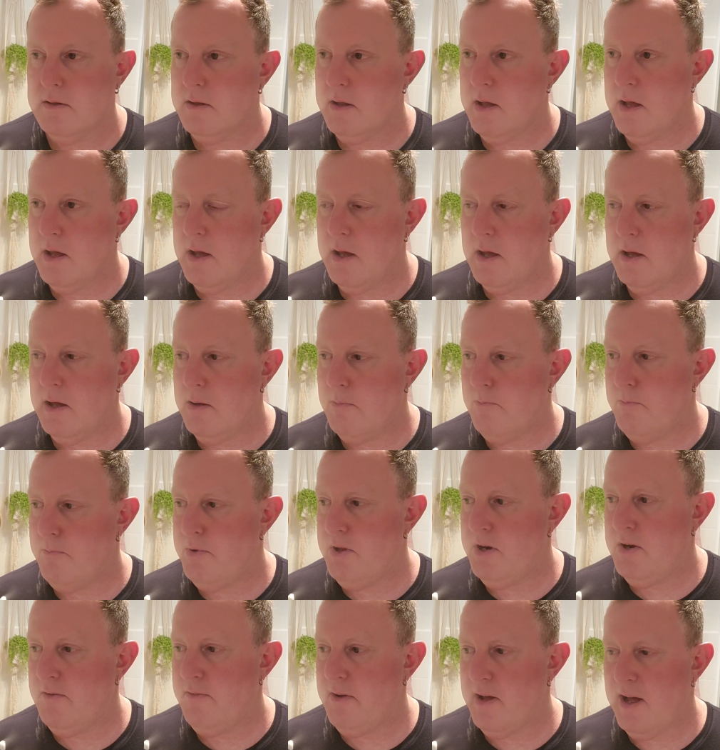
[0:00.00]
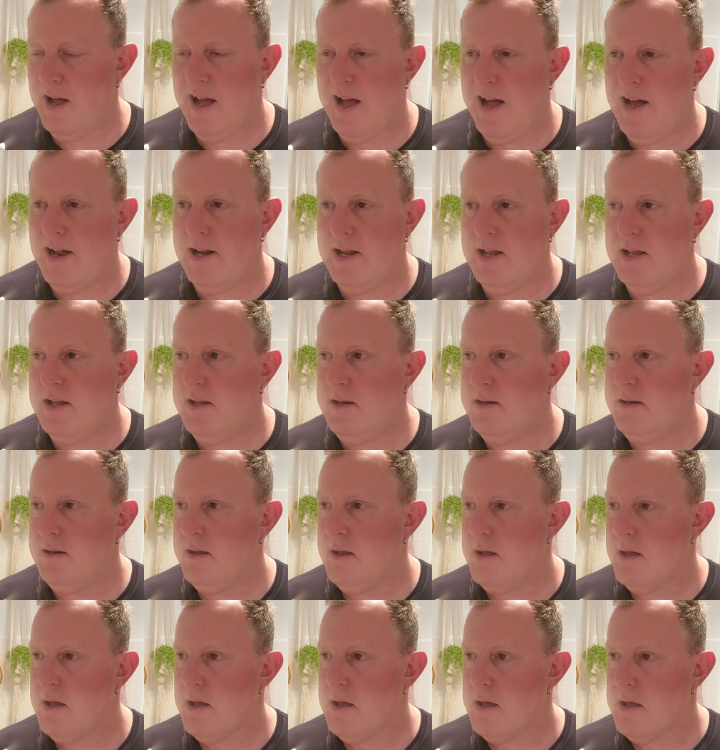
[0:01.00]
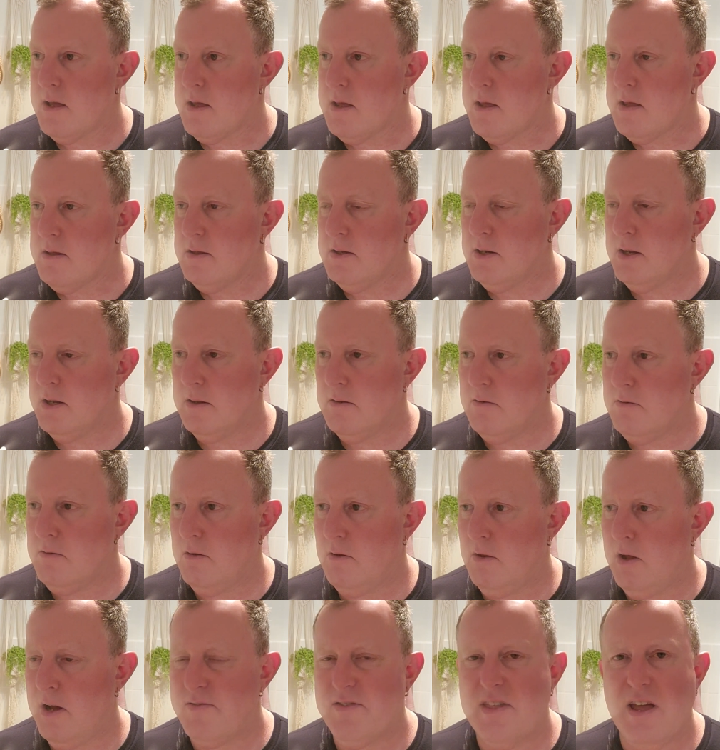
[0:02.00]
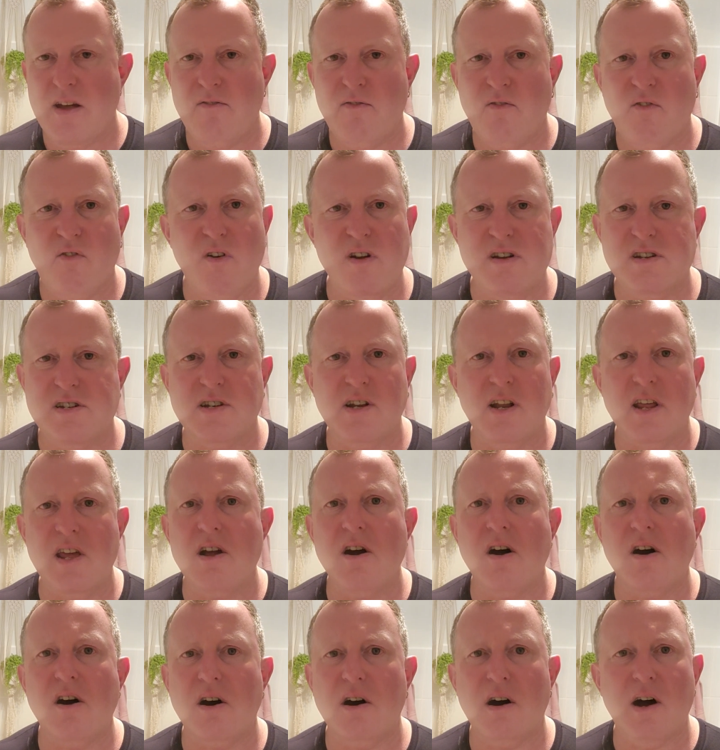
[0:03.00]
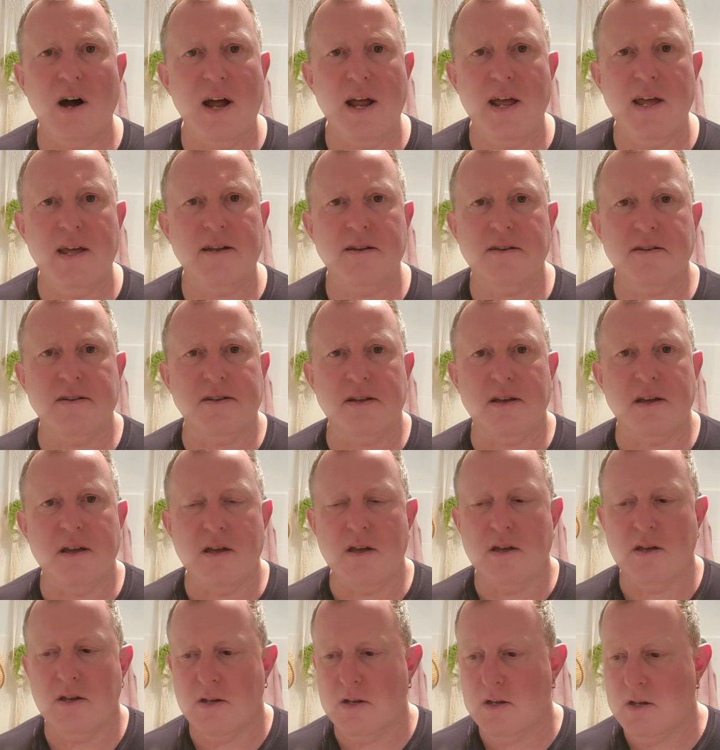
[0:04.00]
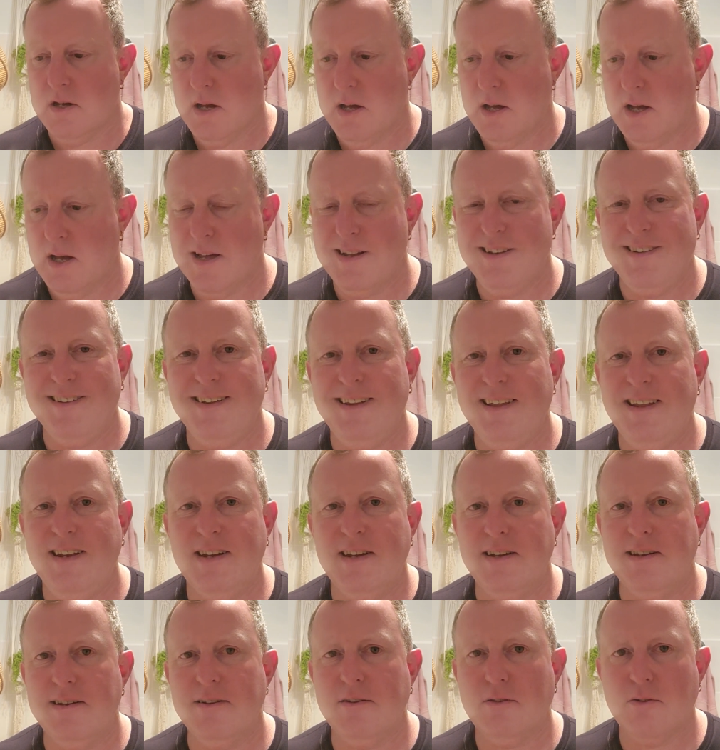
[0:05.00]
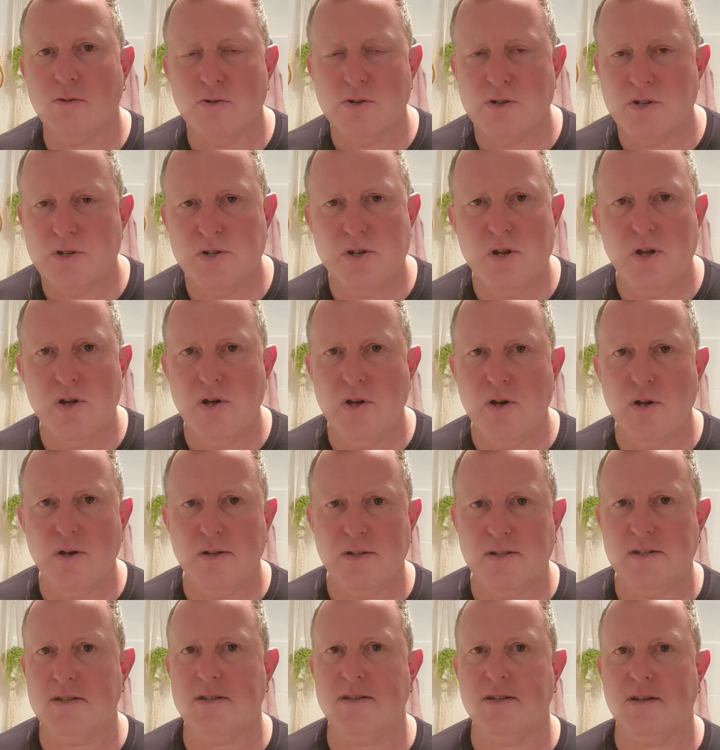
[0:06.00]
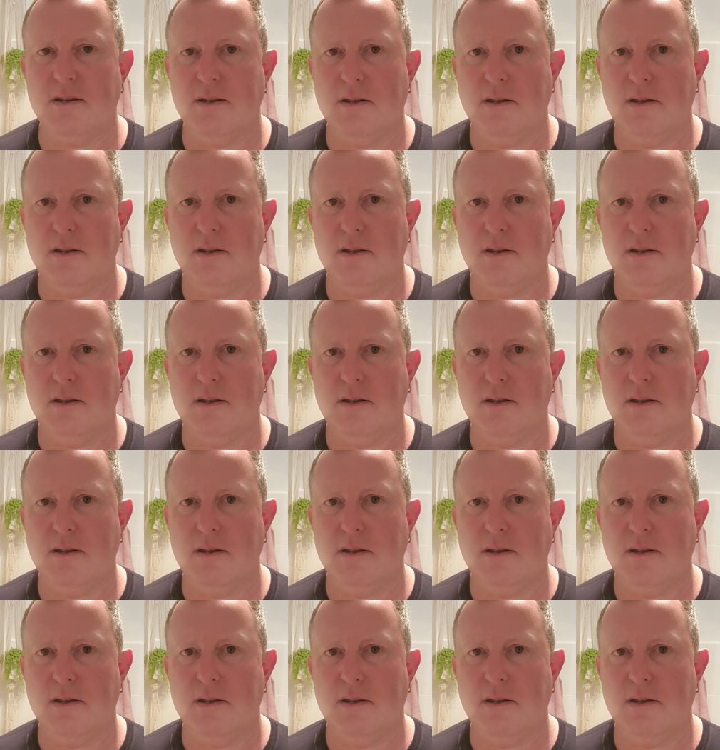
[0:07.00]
A bit of a honeyed, like that freshly ironed linen or shirts.